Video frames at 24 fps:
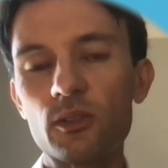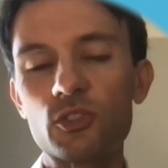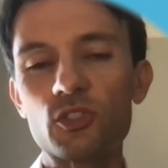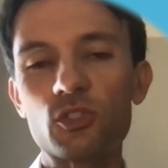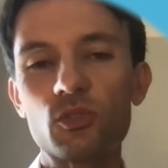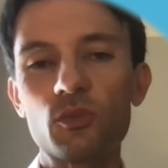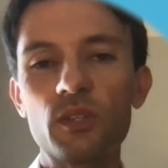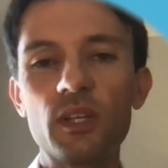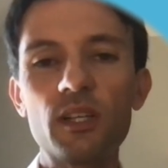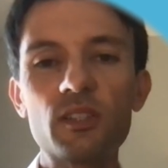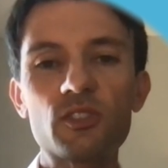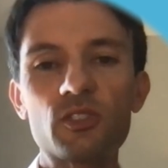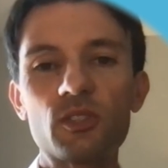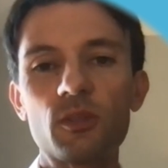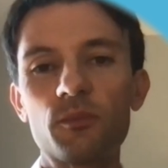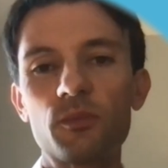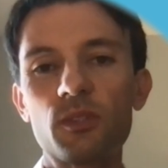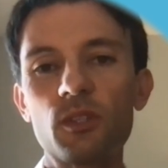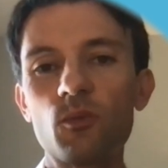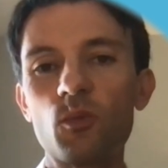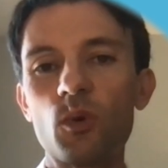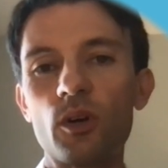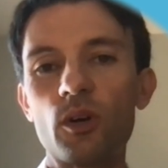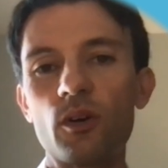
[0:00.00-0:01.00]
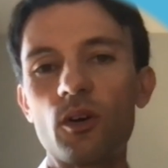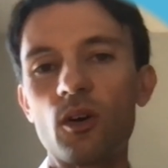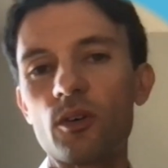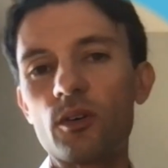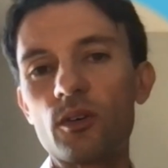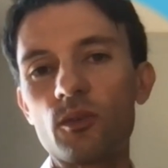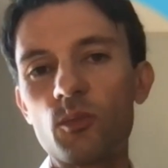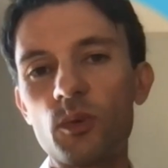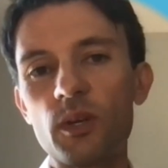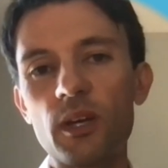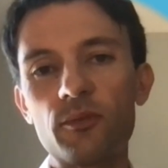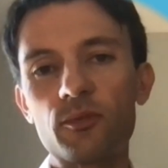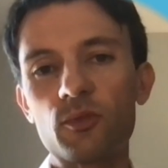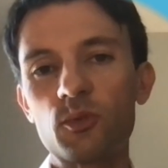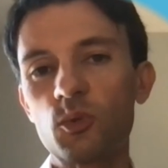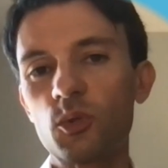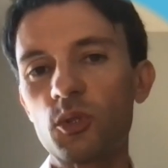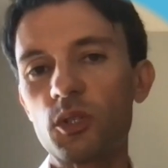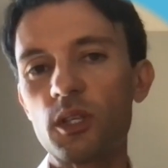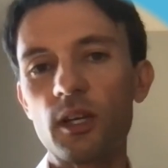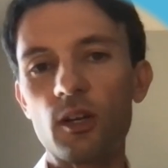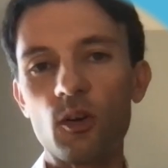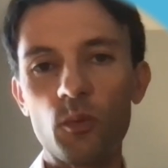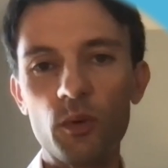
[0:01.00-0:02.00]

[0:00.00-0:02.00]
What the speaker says: So that's something where we have to look at.